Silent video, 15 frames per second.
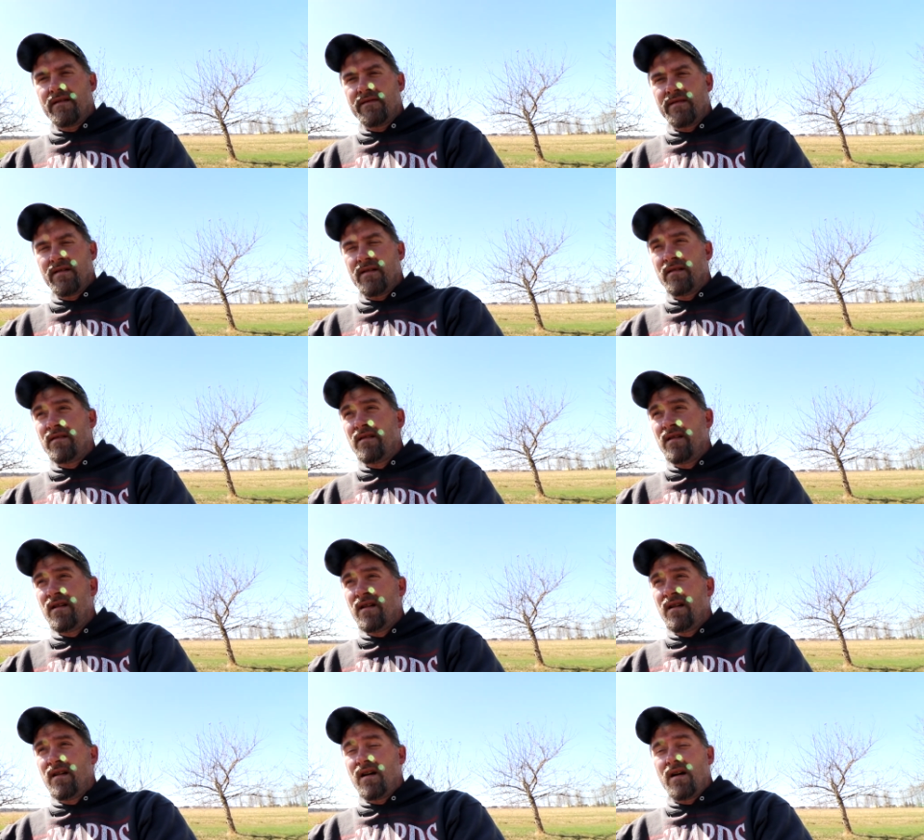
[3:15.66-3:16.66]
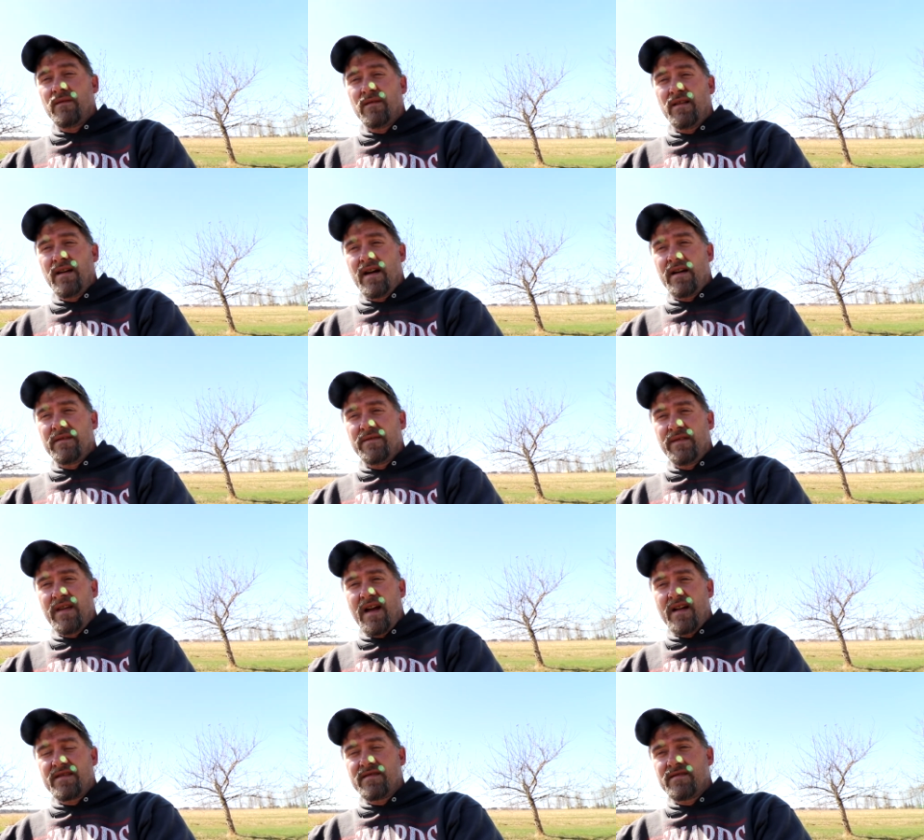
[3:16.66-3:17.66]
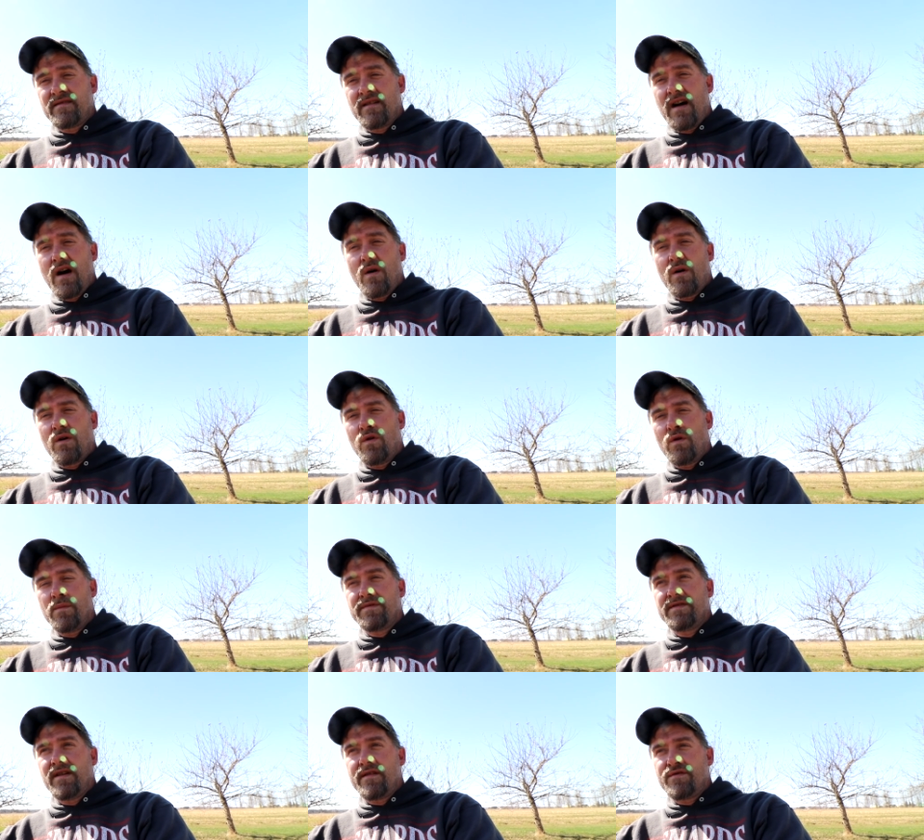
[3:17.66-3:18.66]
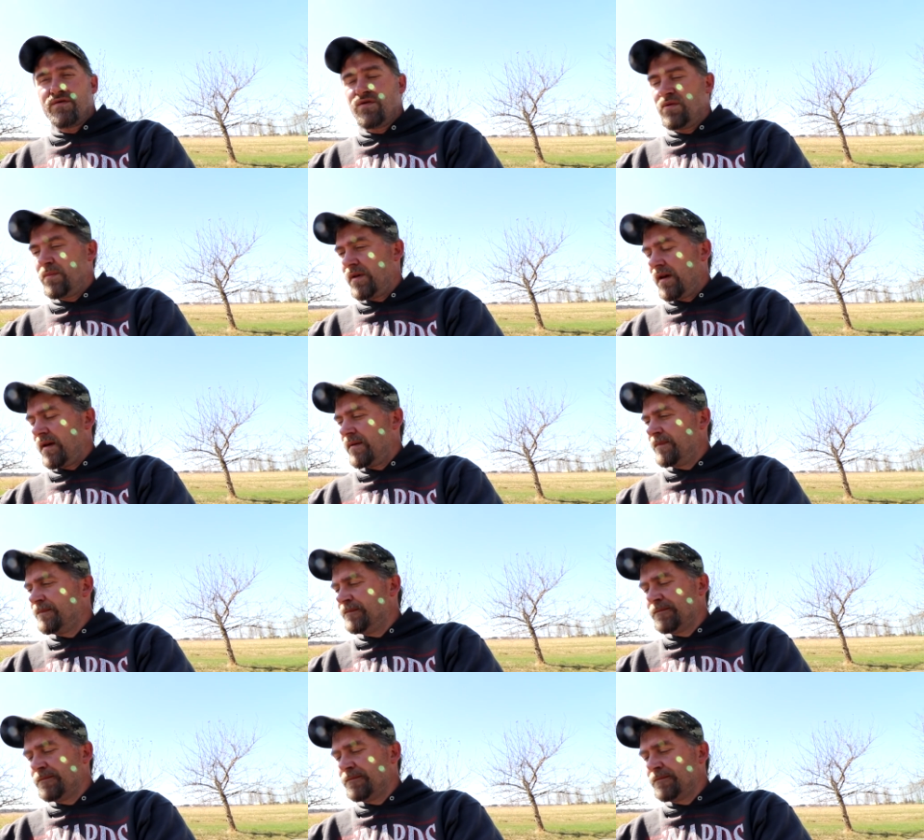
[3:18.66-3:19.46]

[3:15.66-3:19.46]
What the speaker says: a life, and that's how a homestead should be.